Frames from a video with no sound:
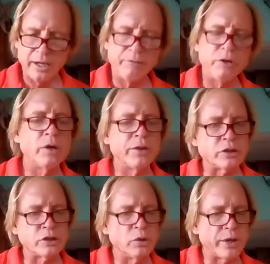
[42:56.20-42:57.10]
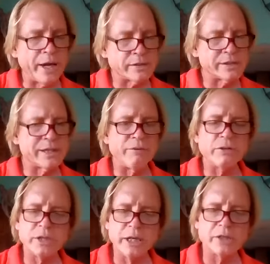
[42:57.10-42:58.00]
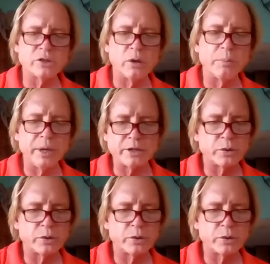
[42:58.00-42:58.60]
If you're in the 2017, it's on page